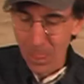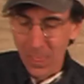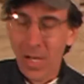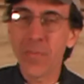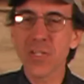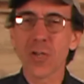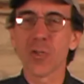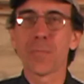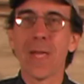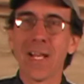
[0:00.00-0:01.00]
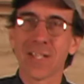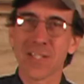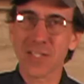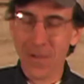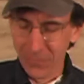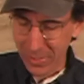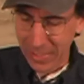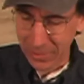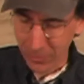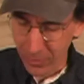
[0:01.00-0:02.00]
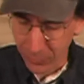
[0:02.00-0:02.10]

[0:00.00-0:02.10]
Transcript: And this goes back to stuff that I learned